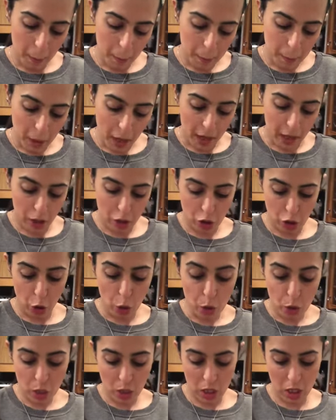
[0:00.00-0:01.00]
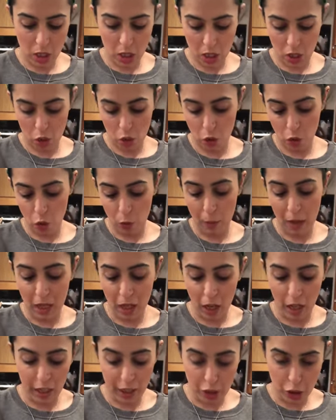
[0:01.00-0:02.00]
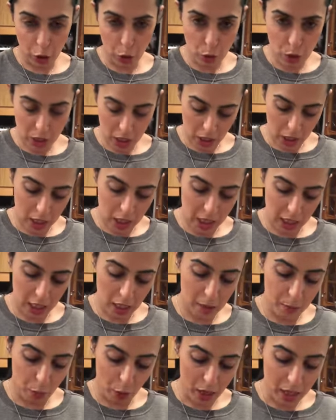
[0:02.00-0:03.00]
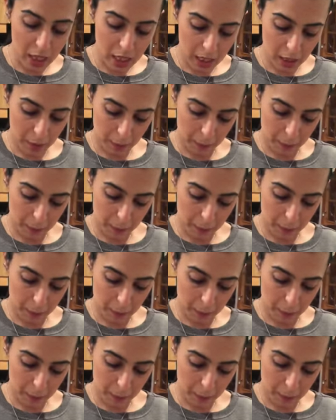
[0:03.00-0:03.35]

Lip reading: my toast, or my lightly toasted seeded bread.